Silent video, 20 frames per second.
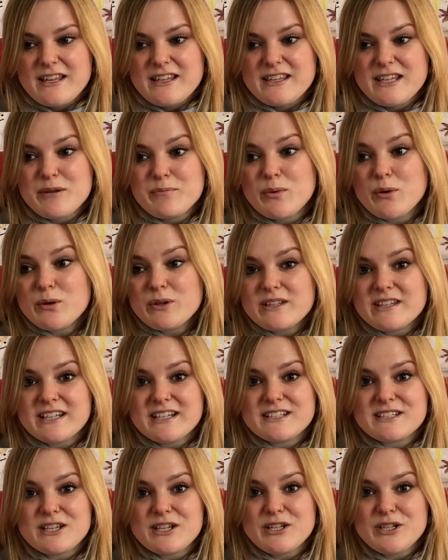The important thing
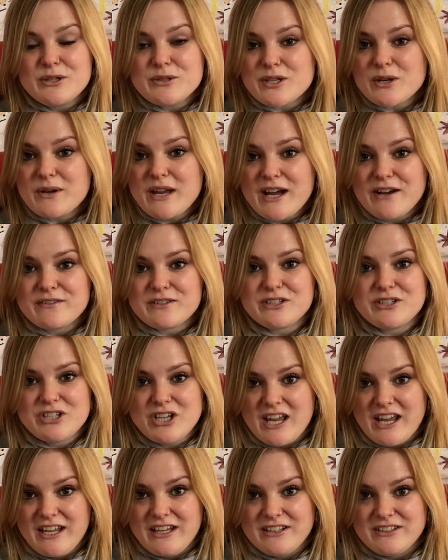is that you don't have to
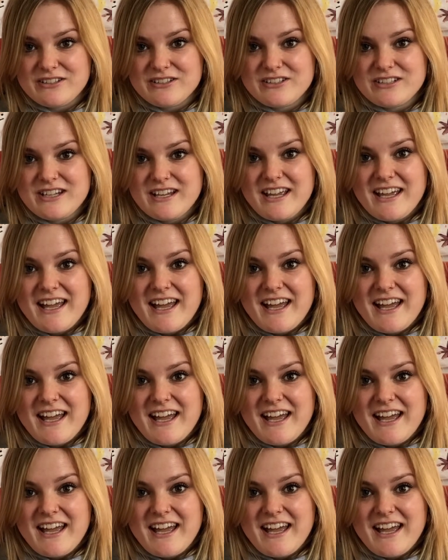change,